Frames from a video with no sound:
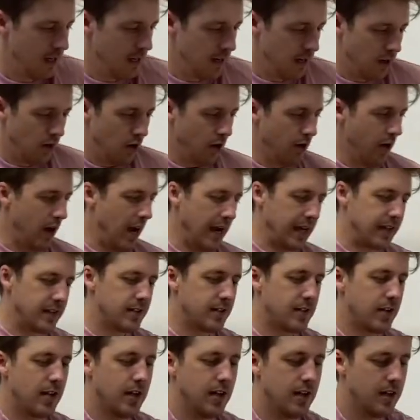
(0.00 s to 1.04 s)

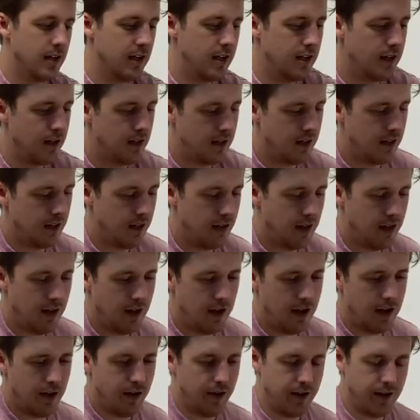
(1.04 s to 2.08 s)
Alright,
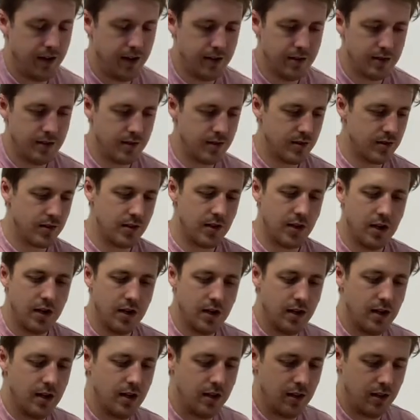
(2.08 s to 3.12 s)
there it is.
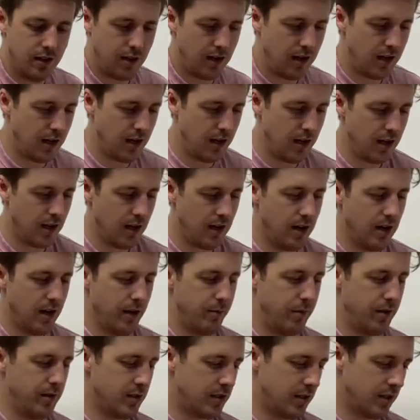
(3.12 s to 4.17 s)
The
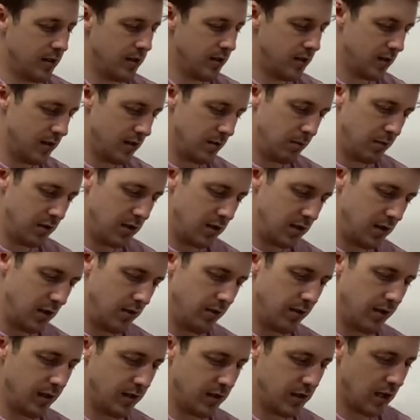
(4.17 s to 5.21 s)
hibiscus,
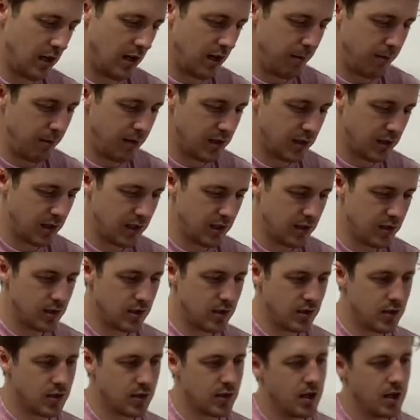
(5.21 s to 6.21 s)
mysterious hibiscus.